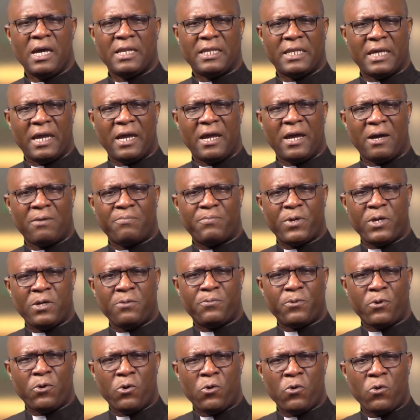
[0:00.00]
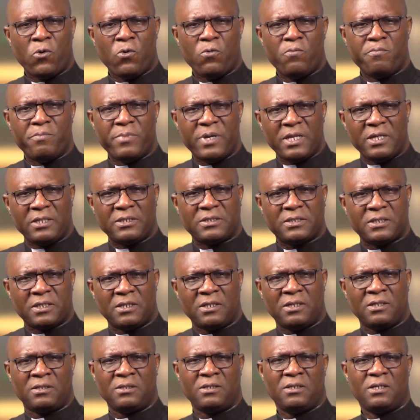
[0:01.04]
There are people who
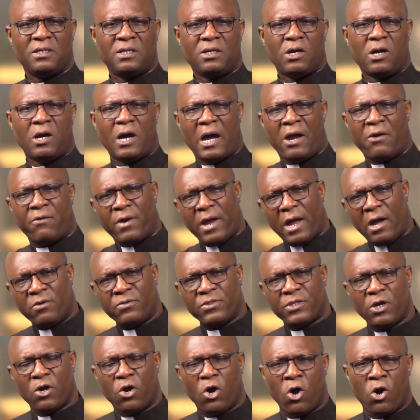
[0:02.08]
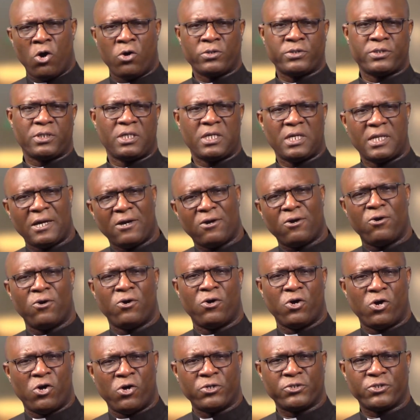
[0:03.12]
minister around the altar that are
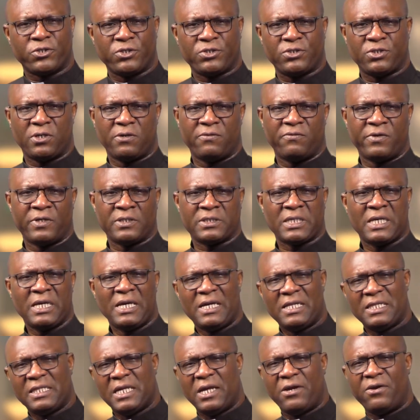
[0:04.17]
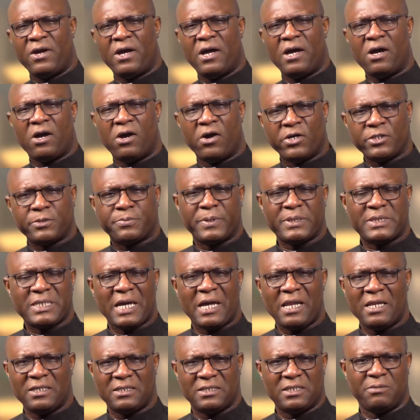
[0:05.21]
called altar service. There are
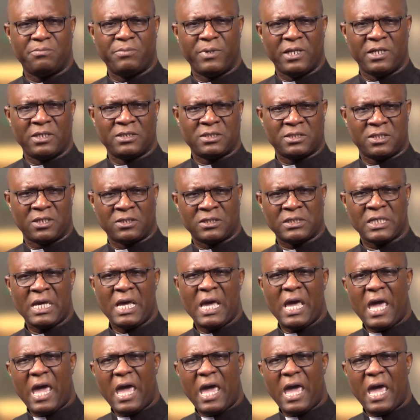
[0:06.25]
hospitality ministers.